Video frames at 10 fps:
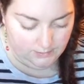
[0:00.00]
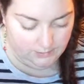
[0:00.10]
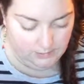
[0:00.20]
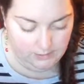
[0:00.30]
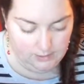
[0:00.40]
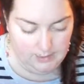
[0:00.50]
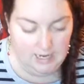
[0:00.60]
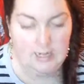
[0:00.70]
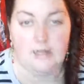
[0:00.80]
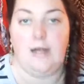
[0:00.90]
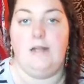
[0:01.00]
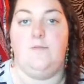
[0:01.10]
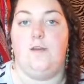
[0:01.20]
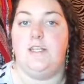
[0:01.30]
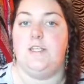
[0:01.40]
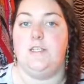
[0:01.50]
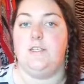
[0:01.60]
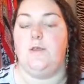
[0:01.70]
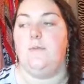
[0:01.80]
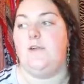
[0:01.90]
You know, I got a lot of brushes,
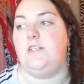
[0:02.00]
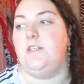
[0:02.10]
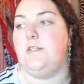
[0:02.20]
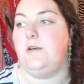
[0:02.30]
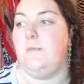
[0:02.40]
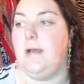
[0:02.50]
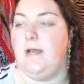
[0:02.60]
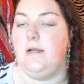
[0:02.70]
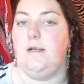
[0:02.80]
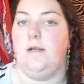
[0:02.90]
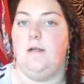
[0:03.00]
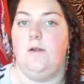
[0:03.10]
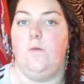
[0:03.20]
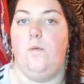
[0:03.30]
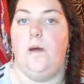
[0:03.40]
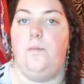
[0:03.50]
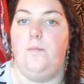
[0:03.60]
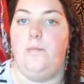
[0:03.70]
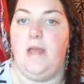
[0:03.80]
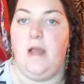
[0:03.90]
so the brushes don't matter what
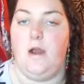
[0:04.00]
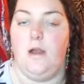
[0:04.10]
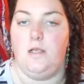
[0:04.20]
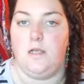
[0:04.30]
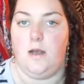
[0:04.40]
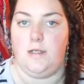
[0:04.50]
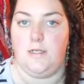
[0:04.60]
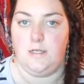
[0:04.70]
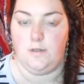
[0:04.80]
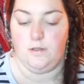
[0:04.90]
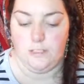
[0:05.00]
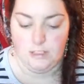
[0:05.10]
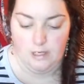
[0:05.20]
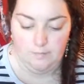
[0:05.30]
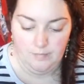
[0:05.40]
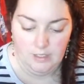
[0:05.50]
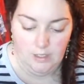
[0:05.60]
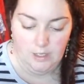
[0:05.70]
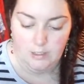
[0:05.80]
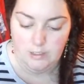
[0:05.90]
they are as long as they do the job.
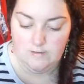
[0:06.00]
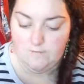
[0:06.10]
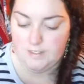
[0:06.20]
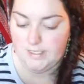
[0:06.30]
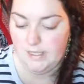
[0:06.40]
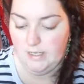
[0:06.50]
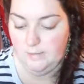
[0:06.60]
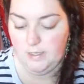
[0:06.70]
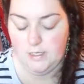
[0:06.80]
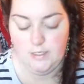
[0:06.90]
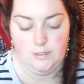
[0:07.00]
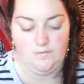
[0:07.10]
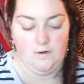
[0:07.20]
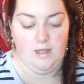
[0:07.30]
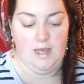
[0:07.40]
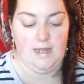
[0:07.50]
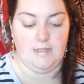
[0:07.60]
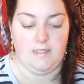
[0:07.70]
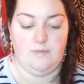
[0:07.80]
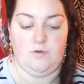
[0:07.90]
So the first thing that I'm going to do for the
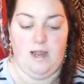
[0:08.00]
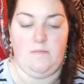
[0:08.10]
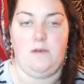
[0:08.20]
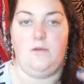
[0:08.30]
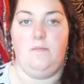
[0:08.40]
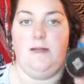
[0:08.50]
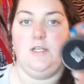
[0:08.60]
eyes is prime it with my